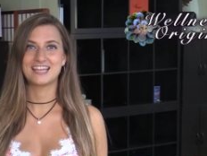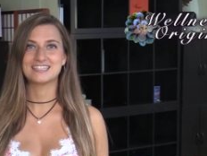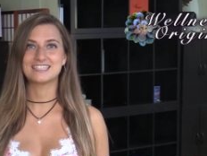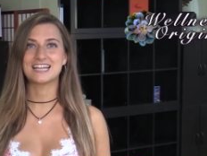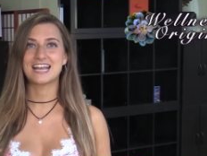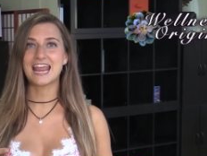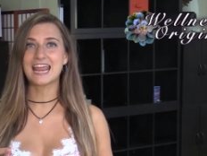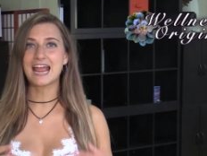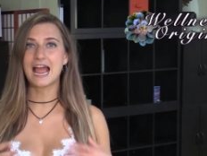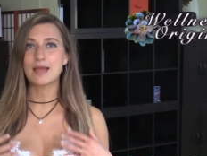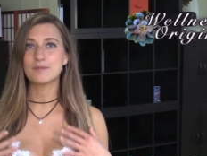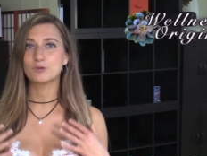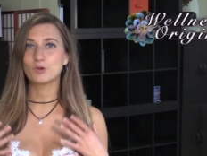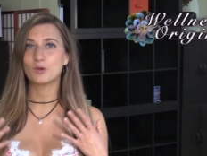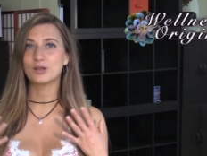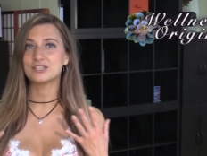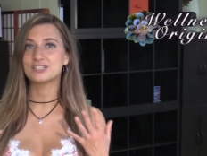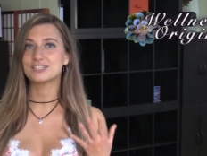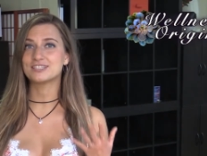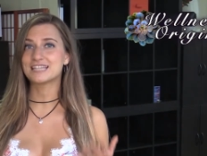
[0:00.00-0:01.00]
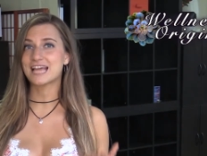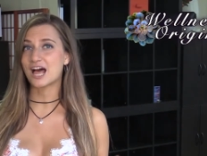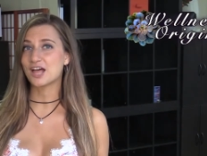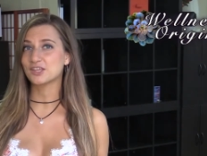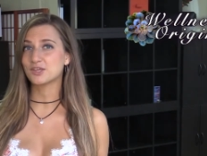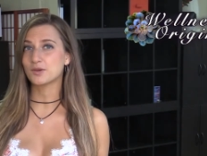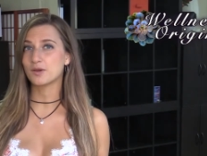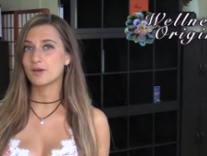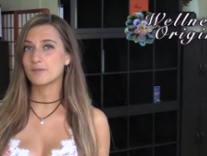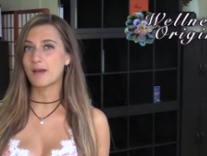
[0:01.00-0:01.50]
Today I'm going to
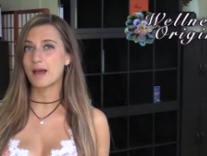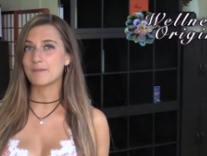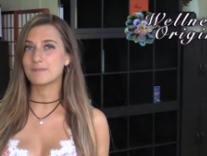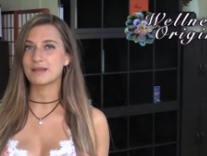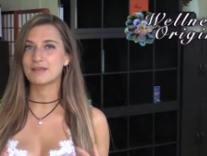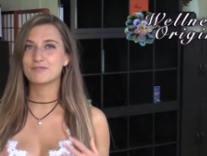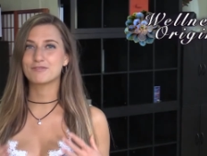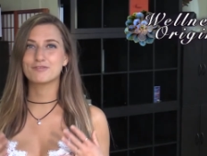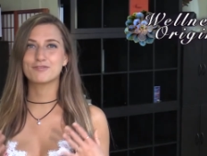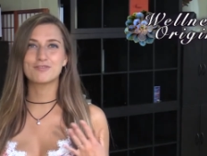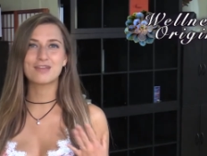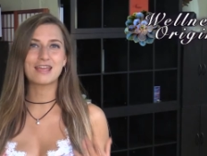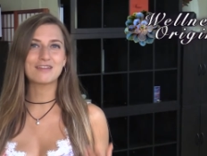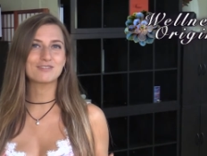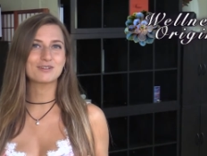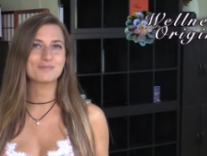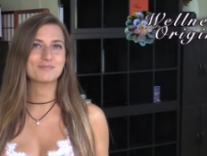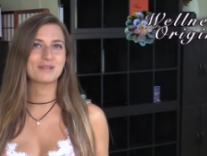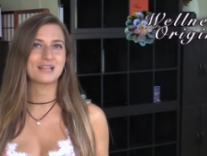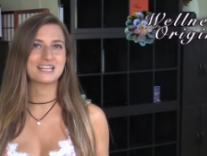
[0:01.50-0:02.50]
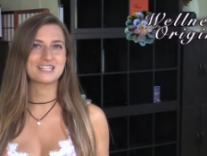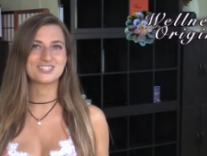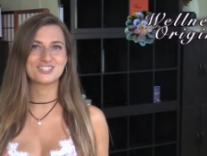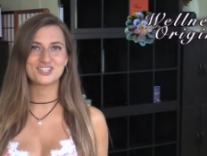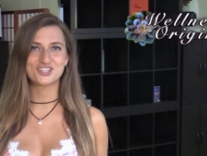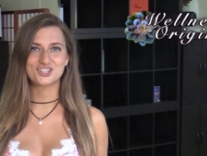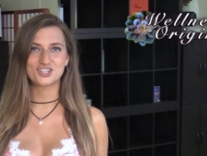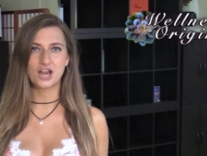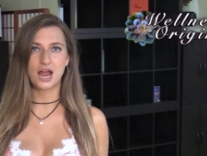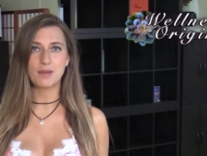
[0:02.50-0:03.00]
tell you about my favorite place
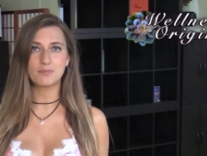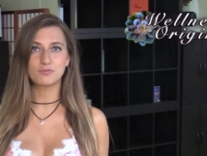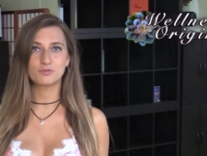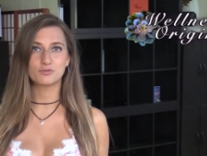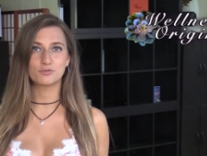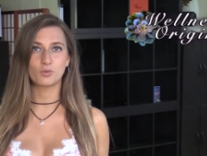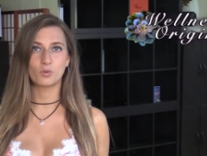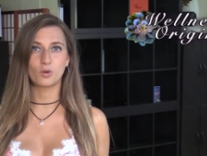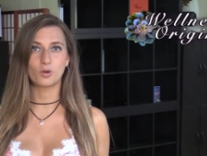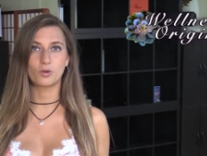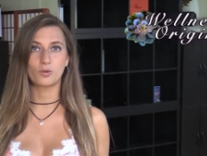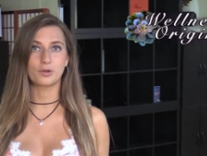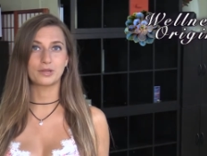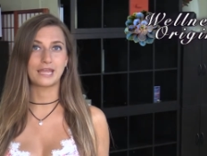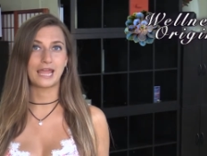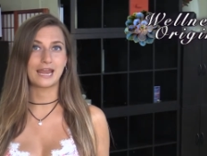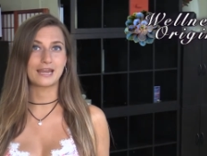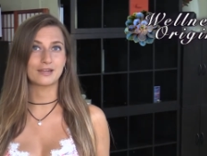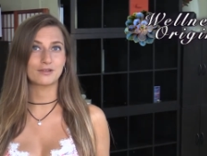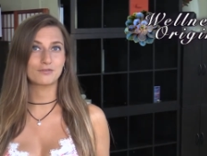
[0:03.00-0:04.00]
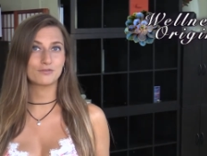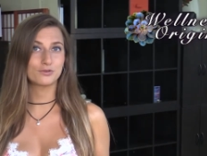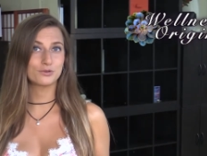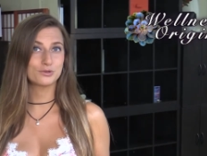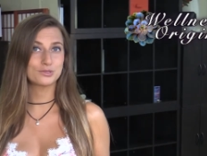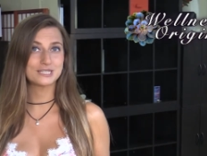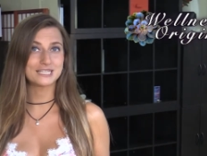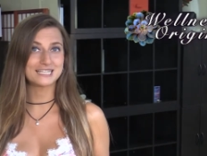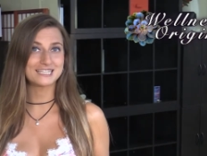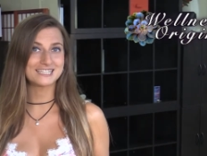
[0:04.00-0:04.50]
to shop for organic
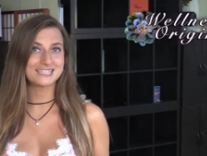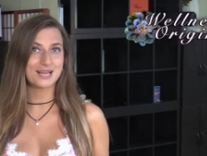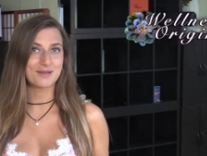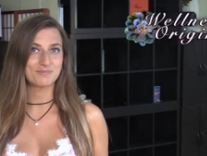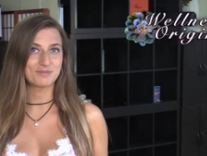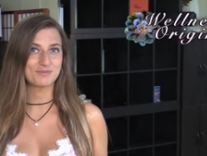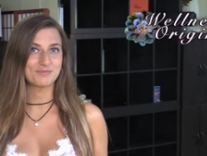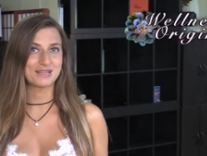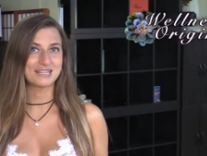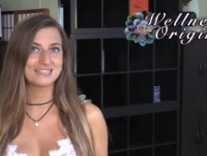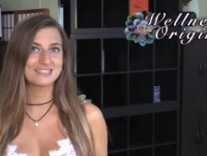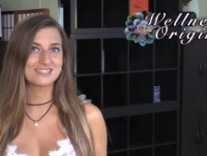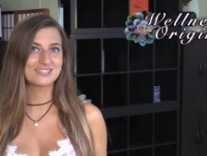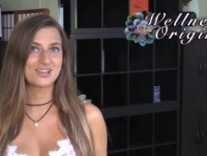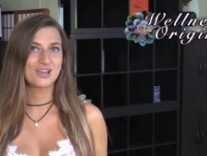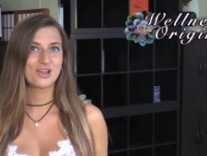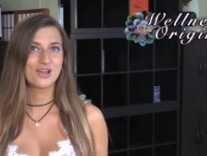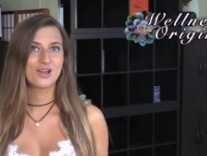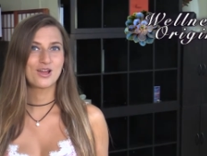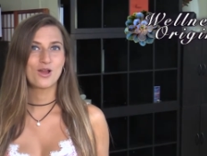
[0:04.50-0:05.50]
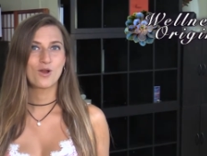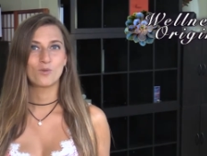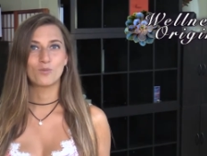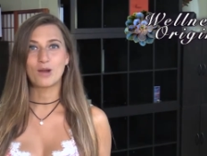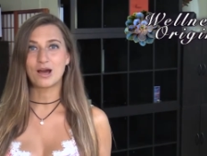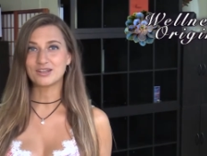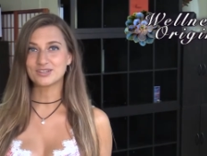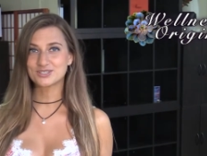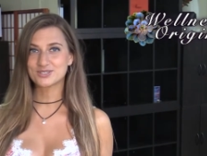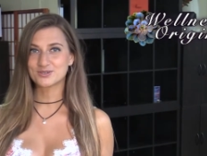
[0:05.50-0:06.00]
foods and supplements,
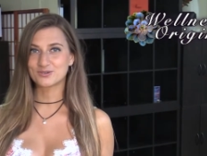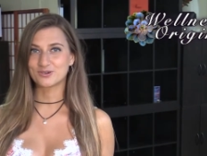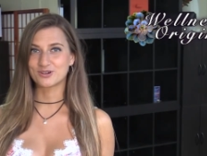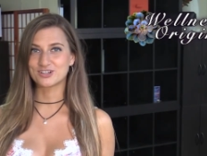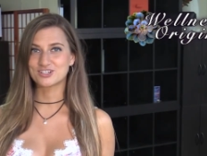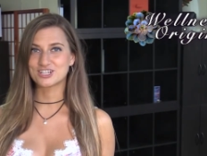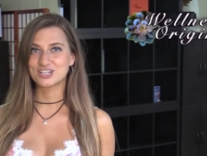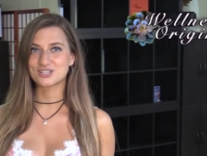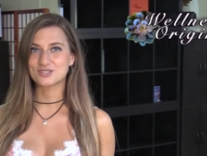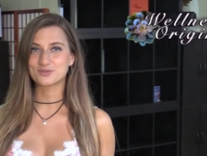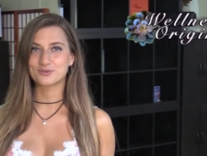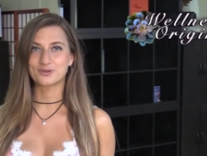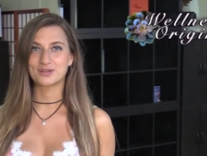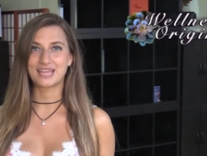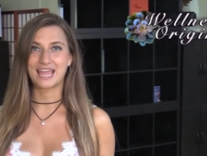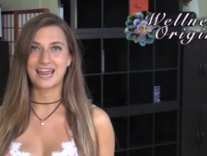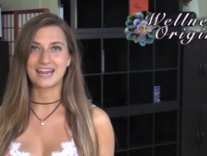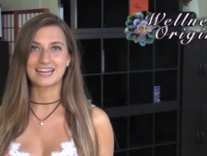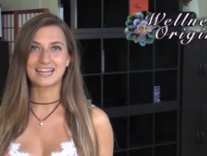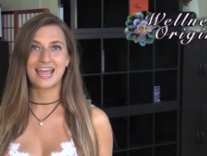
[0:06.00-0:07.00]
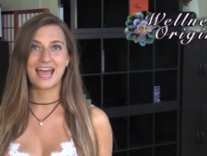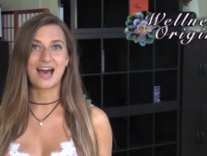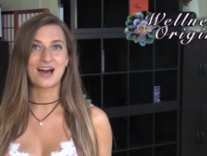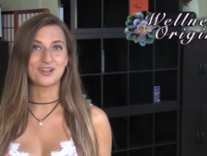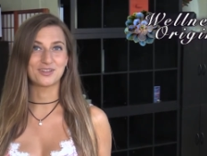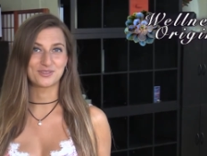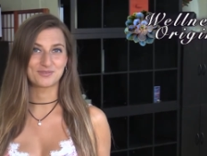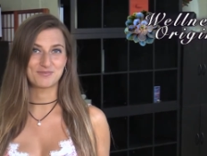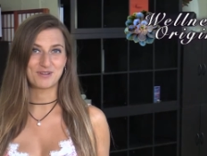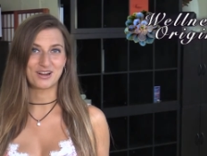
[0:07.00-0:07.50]
Wellness Origin's Organic
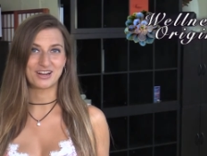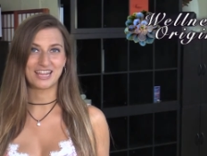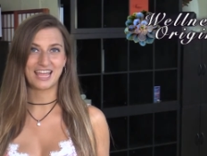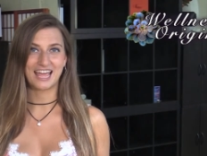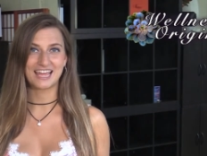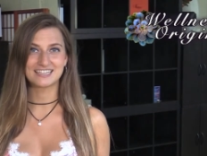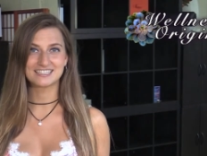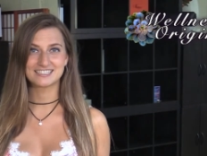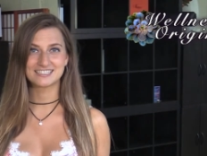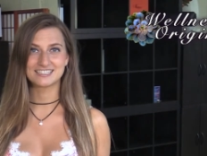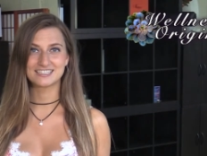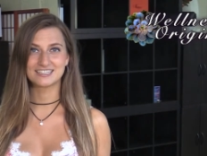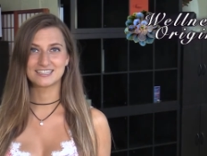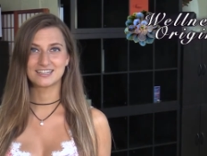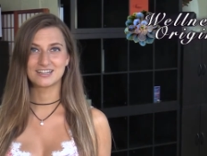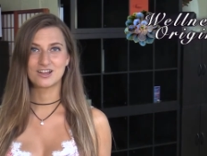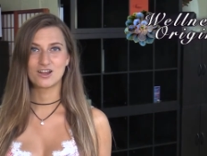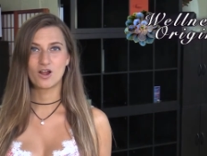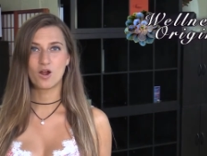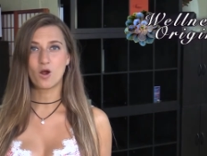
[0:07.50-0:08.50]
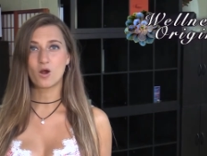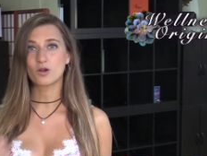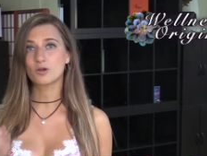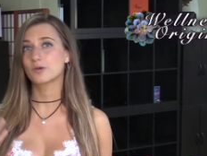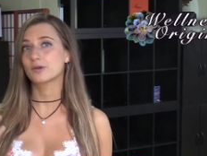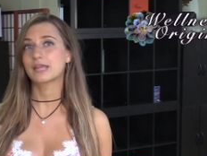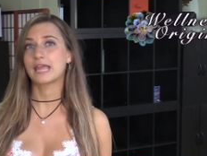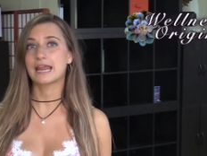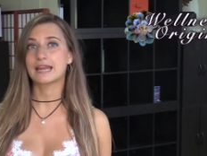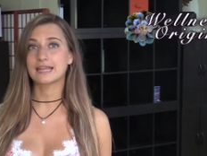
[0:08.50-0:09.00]
Health Market.
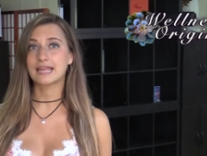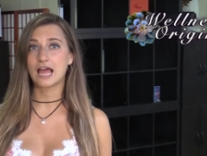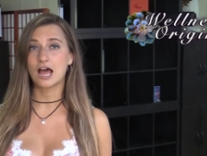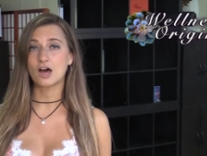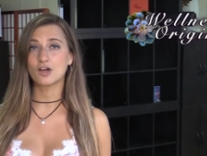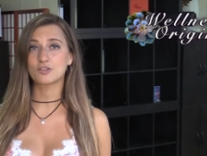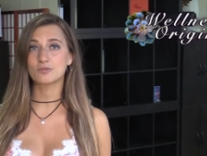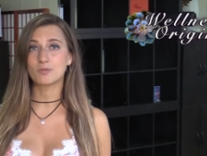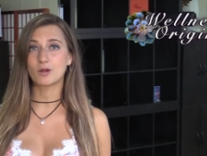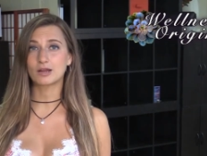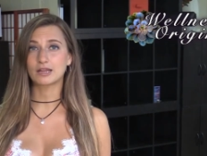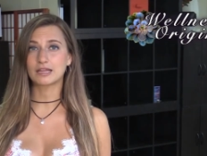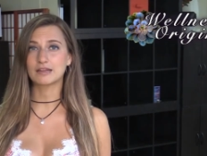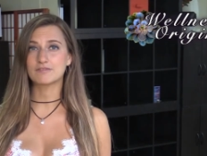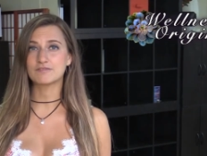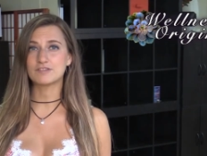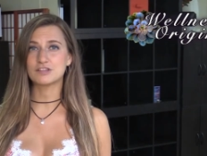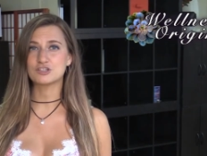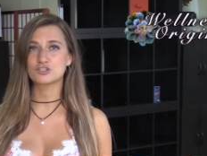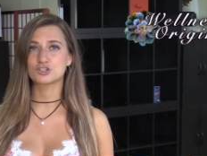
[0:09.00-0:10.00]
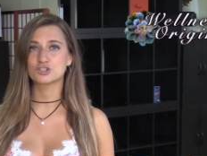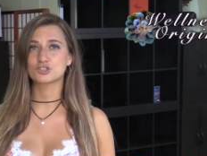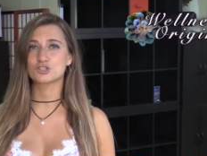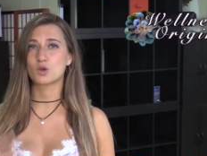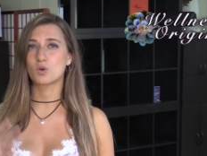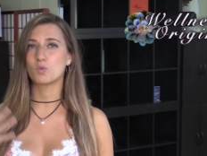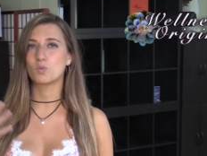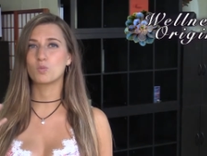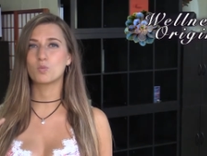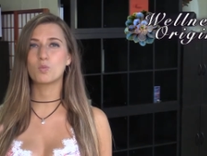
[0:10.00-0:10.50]
Our Organic Health Market features
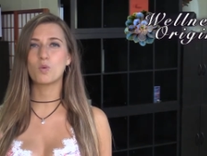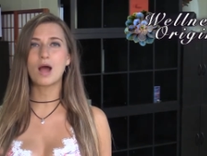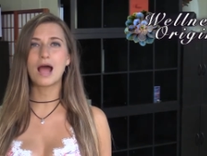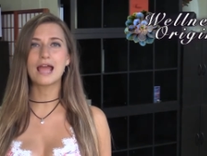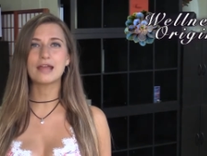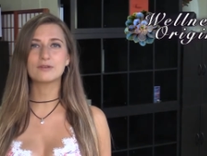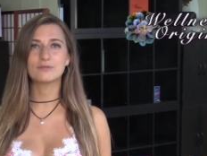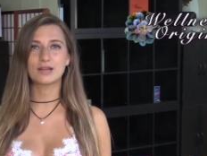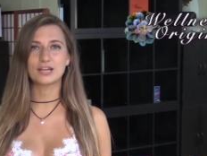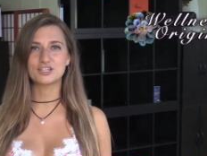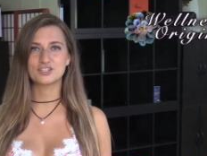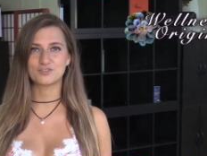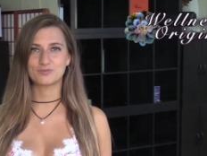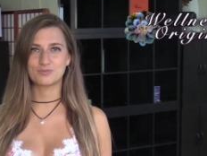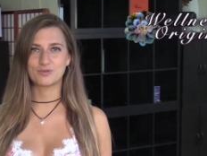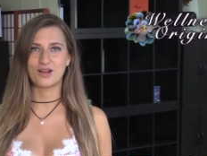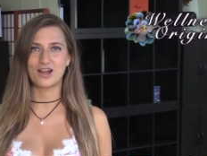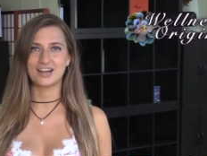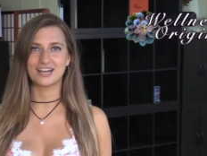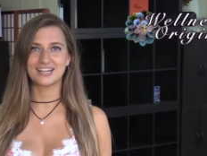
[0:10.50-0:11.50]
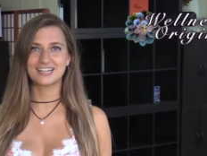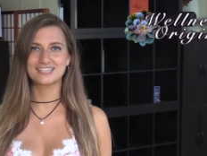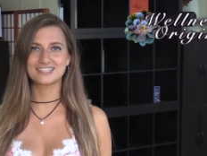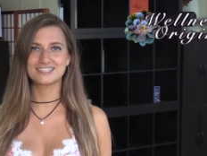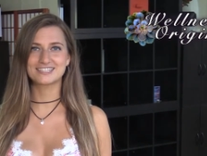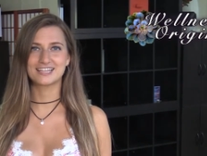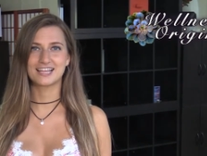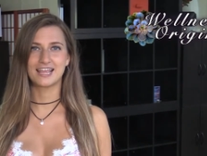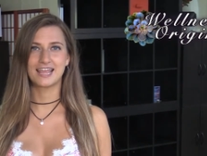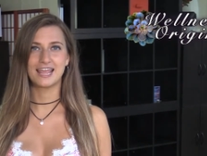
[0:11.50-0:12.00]
a wide range of
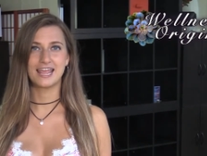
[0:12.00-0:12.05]
products,